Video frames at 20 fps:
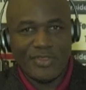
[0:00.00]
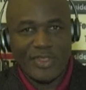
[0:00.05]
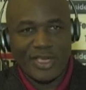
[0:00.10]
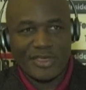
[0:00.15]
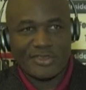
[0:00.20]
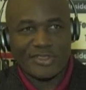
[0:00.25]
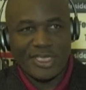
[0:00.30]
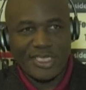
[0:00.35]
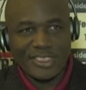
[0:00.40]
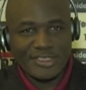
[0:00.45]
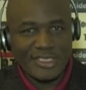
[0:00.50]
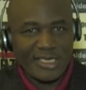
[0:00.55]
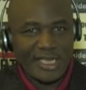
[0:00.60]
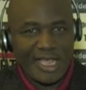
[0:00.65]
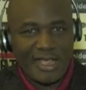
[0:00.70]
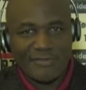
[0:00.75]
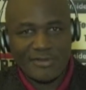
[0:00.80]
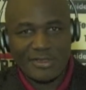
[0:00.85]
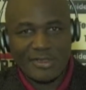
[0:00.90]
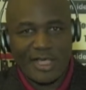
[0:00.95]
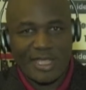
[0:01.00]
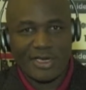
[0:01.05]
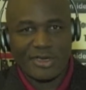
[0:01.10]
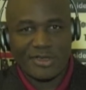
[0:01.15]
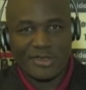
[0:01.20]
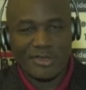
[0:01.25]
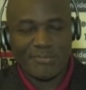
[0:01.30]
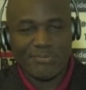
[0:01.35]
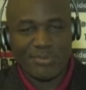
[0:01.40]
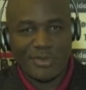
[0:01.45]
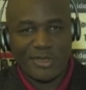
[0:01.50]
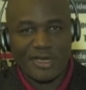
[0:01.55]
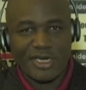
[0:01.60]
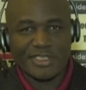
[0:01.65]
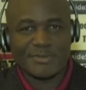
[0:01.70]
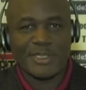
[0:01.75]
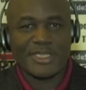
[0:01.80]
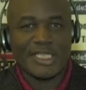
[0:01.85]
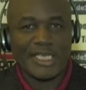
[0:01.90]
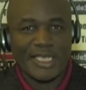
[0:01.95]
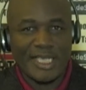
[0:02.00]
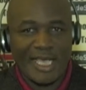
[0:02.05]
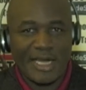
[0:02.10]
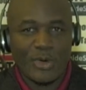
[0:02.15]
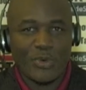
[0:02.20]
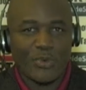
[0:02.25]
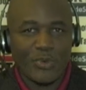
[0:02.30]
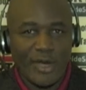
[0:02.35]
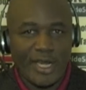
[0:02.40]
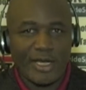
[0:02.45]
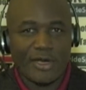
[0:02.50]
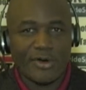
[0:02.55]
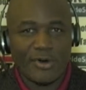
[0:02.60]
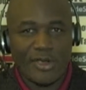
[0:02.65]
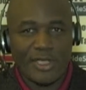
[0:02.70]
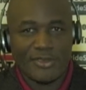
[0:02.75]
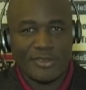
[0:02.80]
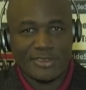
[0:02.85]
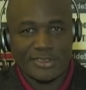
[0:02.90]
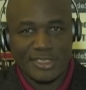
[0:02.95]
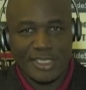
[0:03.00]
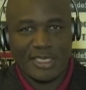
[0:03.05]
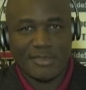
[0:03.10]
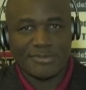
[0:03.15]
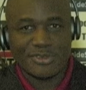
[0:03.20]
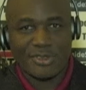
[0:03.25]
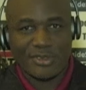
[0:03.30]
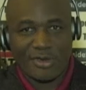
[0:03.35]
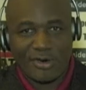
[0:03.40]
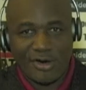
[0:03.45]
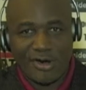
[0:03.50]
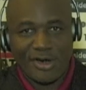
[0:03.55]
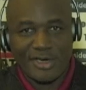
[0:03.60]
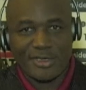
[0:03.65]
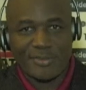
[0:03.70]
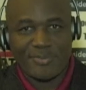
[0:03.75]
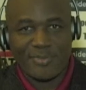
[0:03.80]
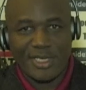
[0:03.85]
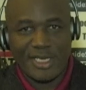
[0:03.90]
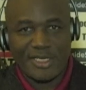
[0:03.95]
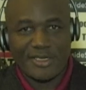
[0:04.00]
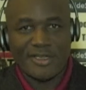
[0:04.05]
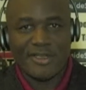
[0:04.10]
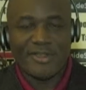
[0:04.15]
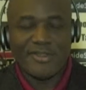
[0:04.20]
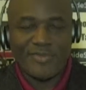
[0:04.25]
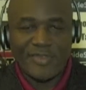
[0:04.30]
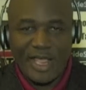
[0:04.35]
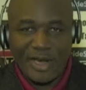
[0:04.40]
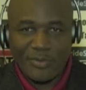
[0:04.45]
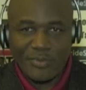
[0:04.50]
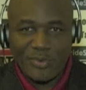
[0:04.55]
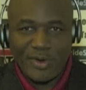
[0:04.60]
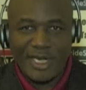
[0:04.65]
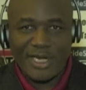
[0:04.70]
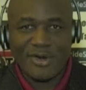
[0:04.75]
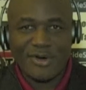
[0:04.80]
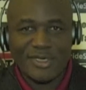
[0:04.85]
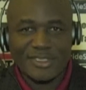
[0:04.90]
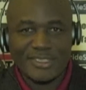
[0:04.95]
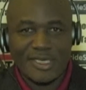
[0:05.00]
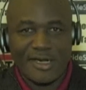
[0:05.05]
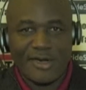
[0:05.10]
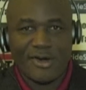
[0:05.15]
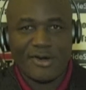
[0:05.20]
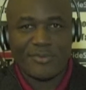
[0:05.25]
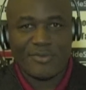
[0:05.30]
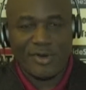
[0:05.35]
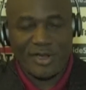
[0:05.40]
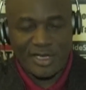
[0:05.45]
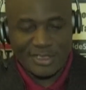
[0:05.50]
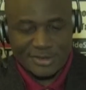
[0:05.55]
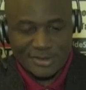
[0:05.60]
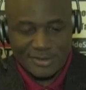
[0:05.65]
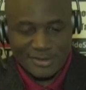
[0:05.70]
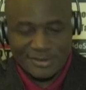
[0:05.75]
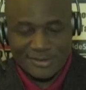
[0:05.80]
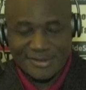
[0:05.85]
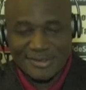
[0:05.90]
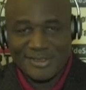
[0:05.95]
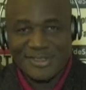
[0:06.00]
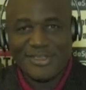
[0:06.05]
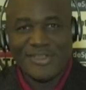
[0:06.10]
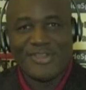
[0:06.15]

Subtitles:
that doesn't have a lot of good players, but they got a ringer on their team, so they're hard to beat. That ringer is Aaron Rodgers.